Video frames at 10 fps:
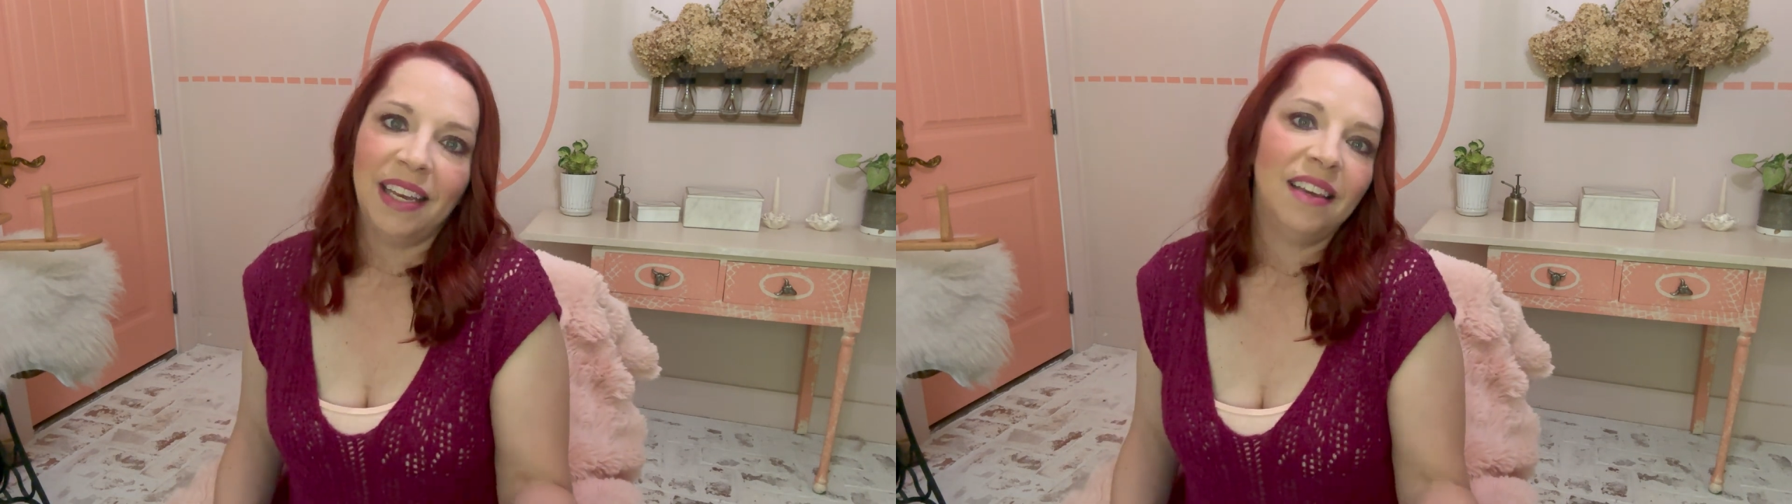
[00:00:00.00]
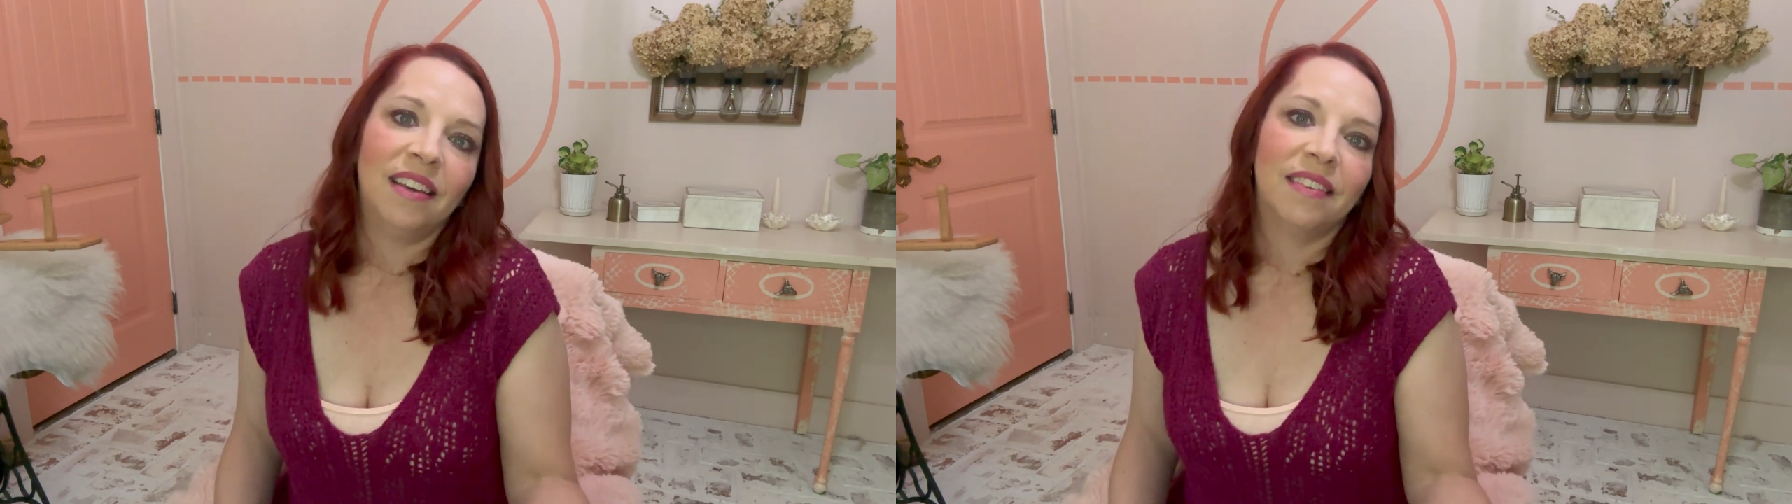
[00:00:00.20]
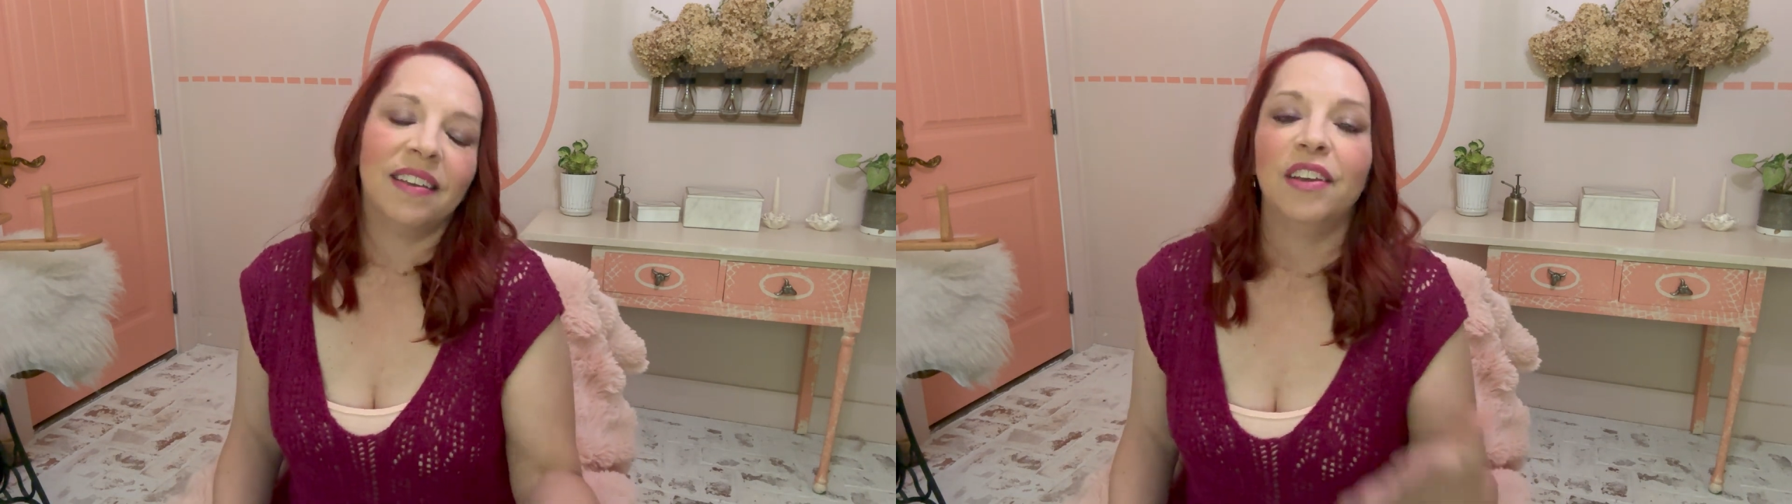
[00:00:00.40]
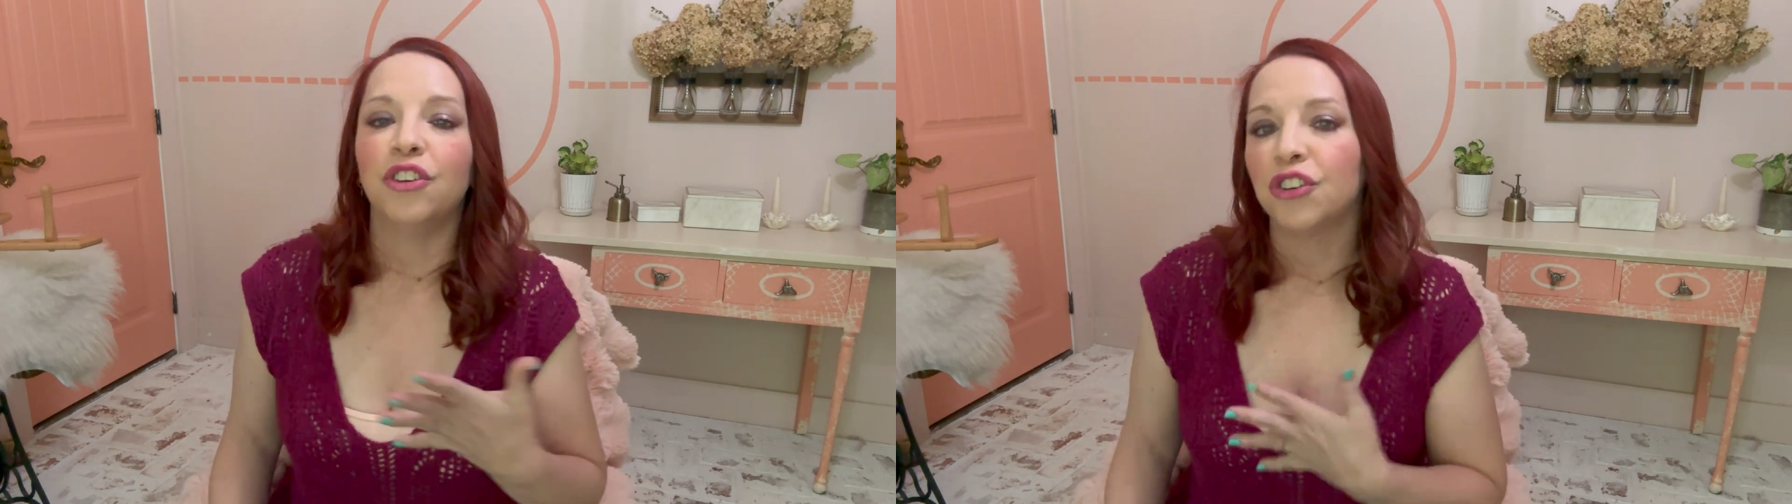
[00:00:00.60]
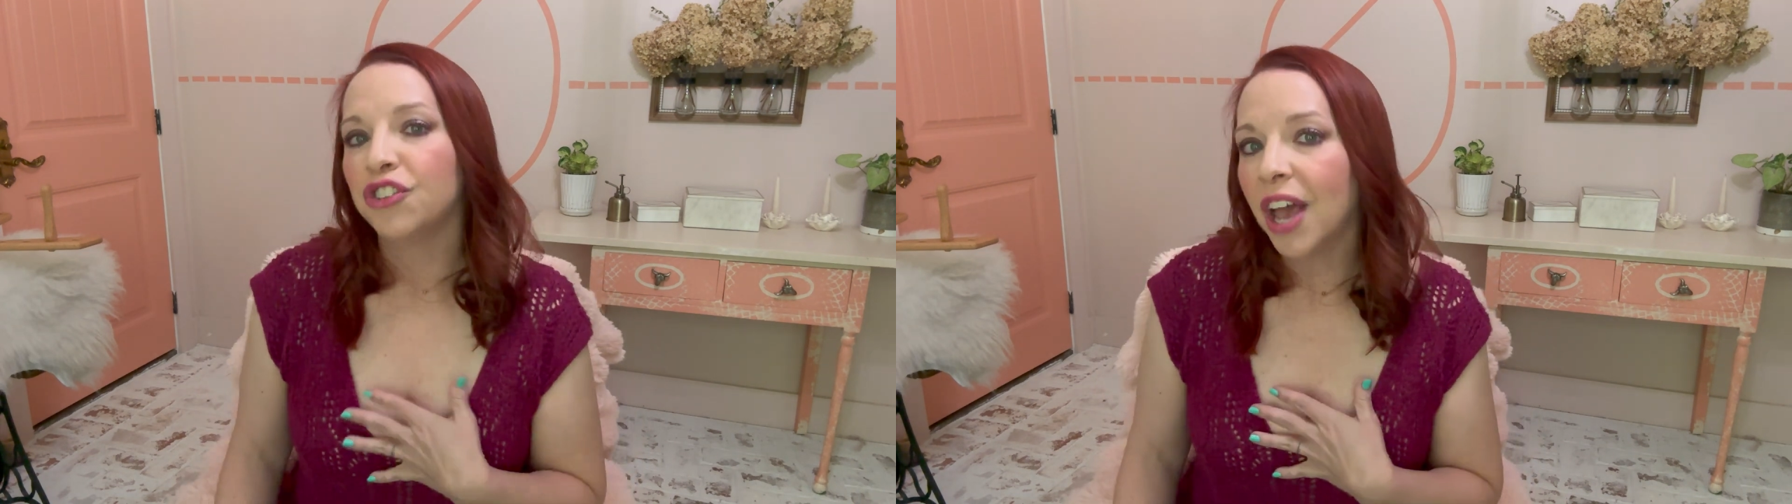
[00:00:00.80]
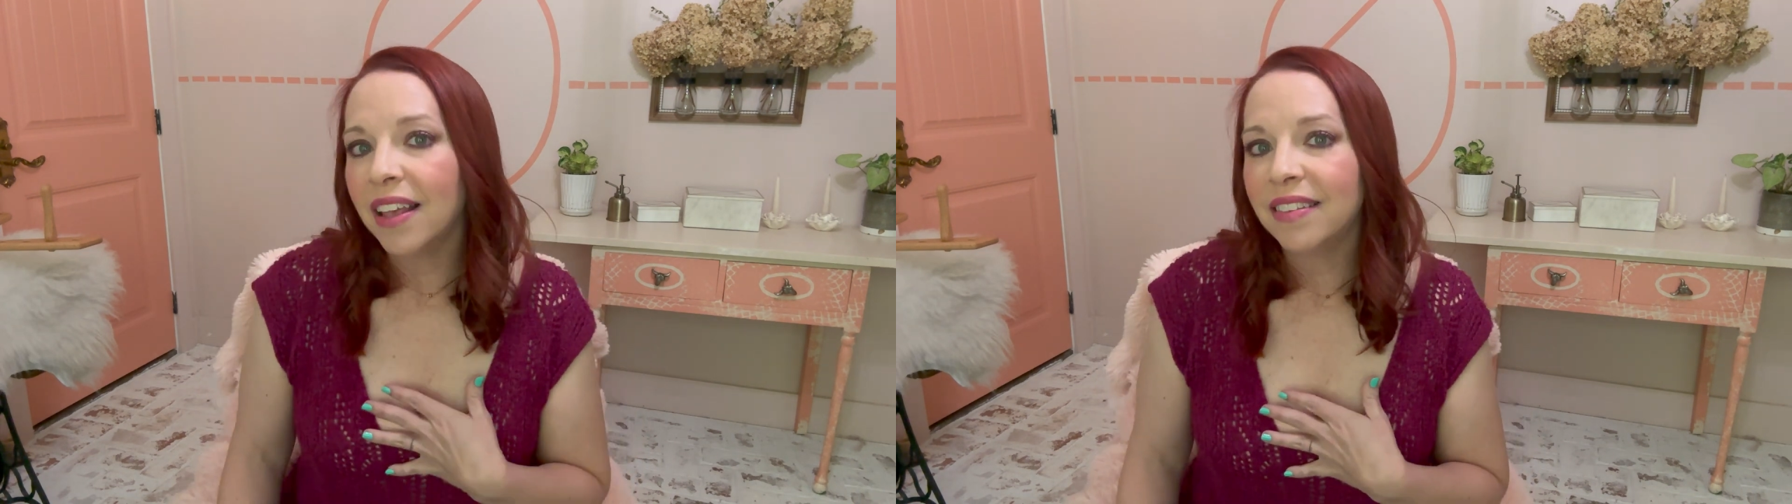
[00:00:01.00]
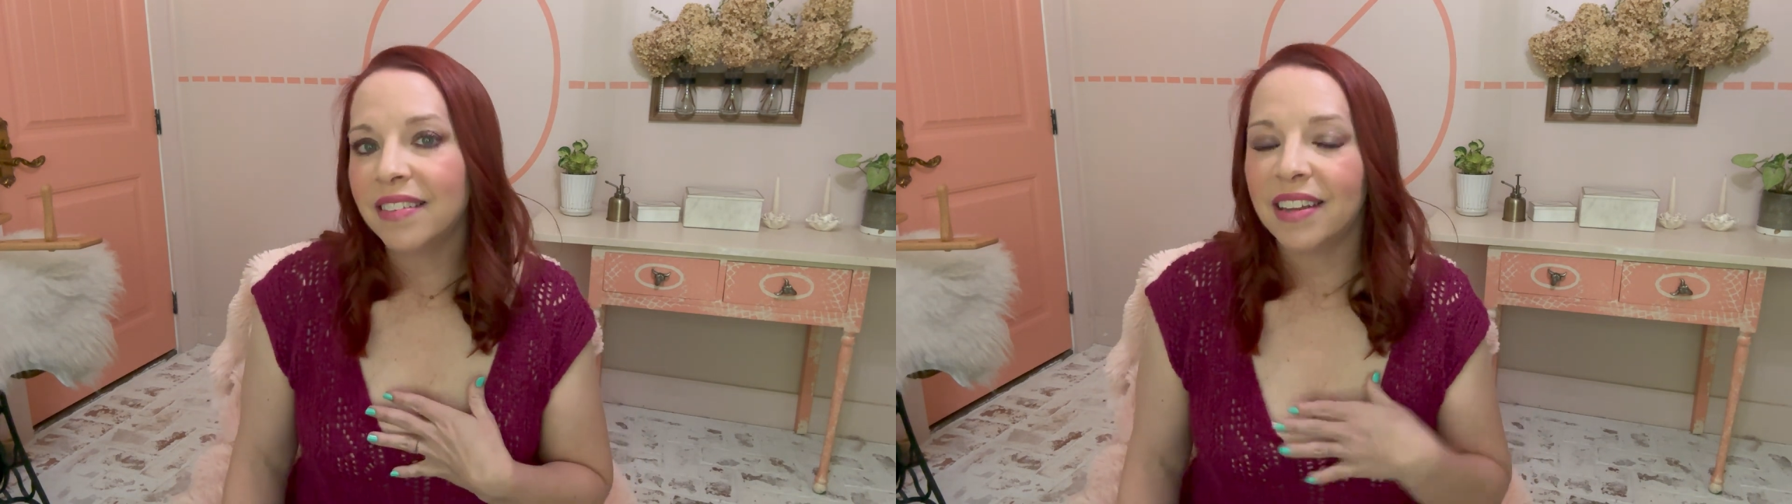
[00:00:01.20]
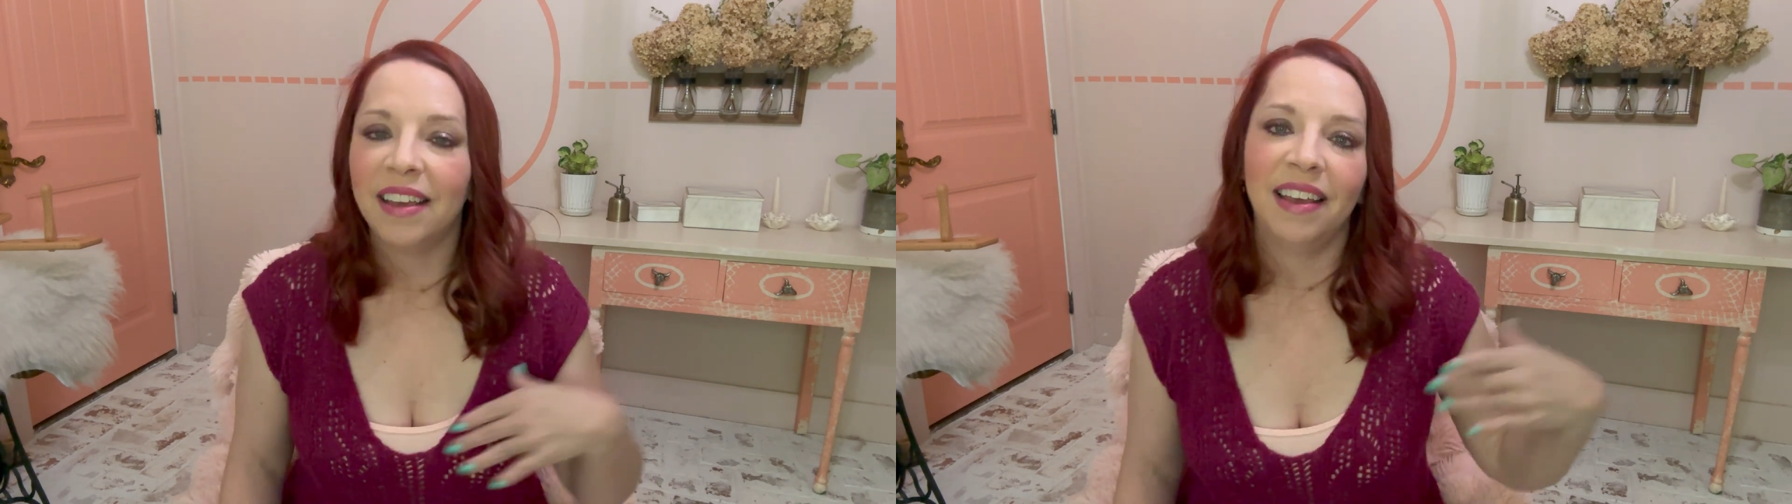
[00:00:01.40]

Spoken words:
ease in your chest